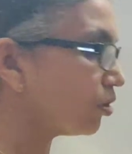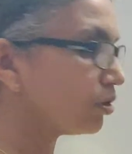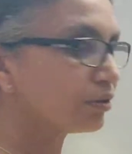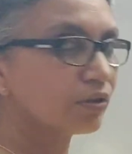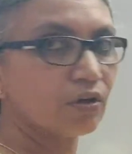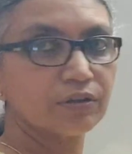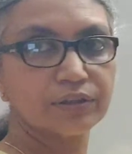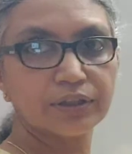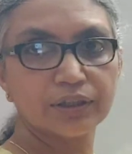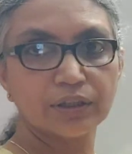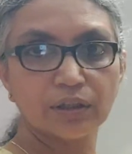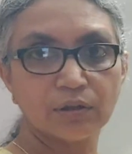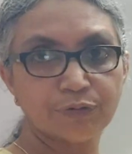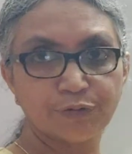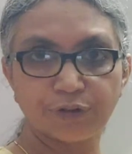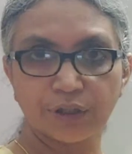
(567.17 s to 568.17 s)
is
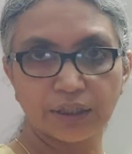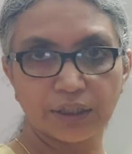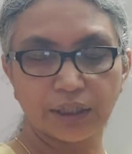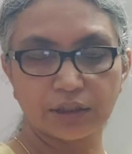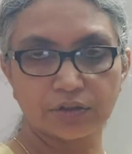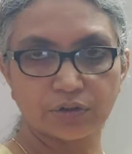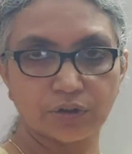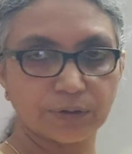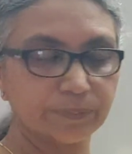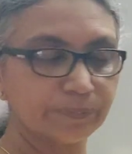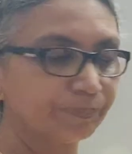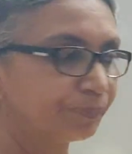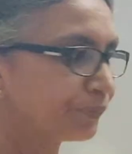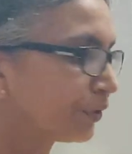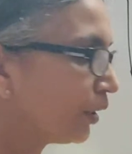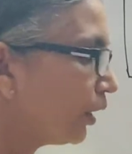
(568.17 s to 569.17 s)
already a free electron.
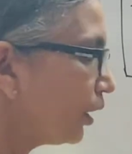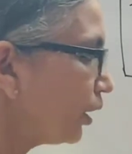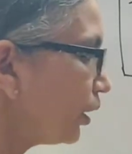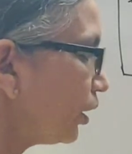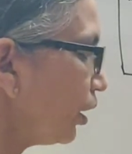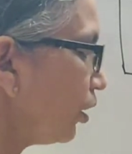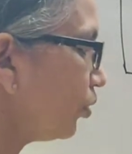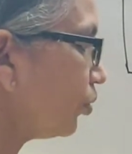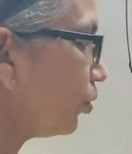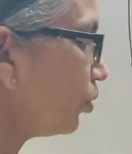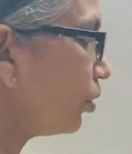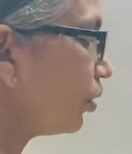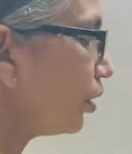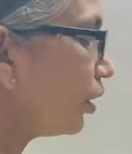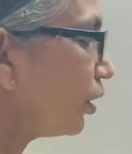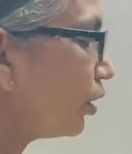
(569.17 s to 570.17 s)
Now,